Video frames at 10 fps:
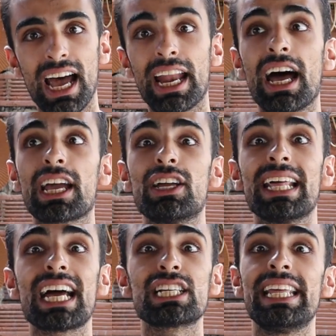and I
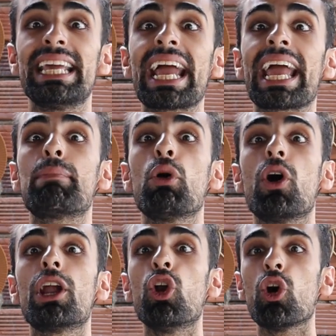could actually put
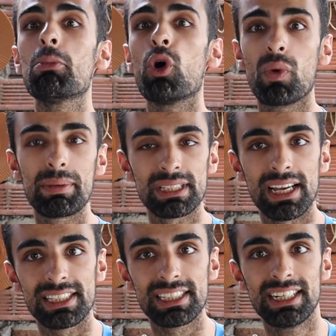on a lot more
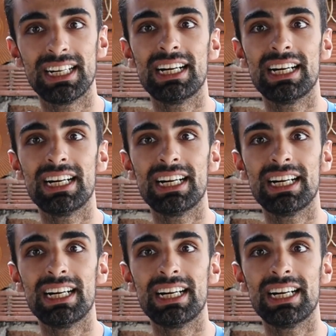websites.